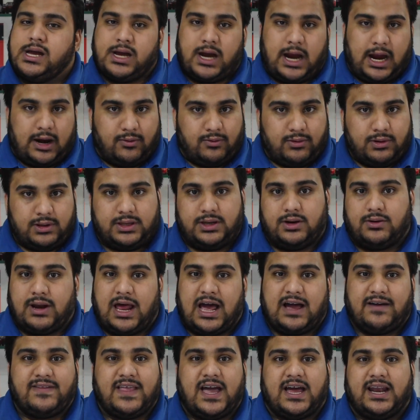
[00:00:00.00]
I really don't
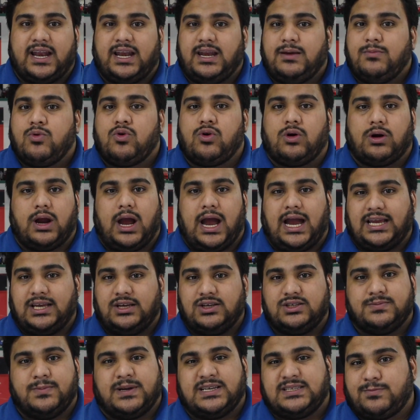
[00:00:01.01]
have that anymore. I
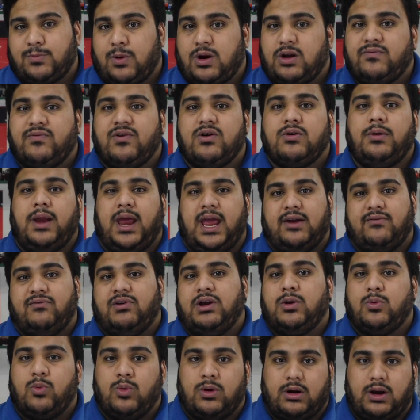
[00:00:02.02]
use my smartphone
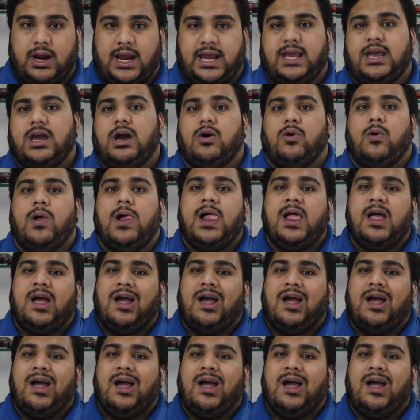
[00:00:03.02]
everywhere I go.